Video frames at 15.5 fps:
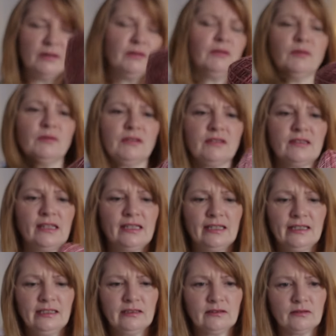I always want to say
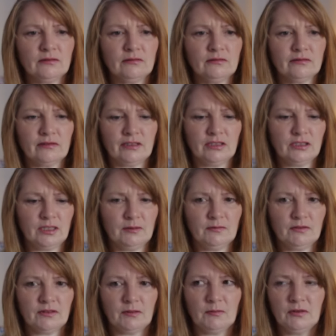the Little Grey
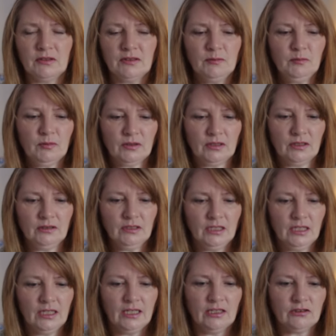Sheep for some reason, but no,
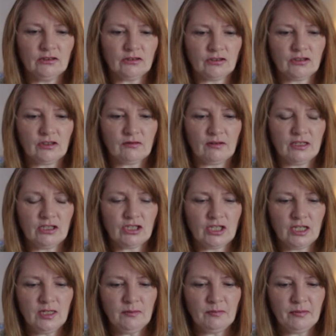just the Grey
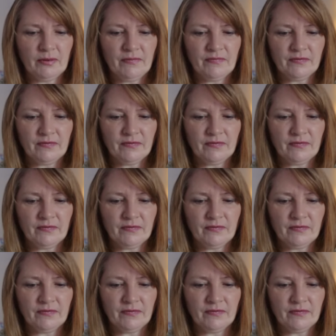Sheep.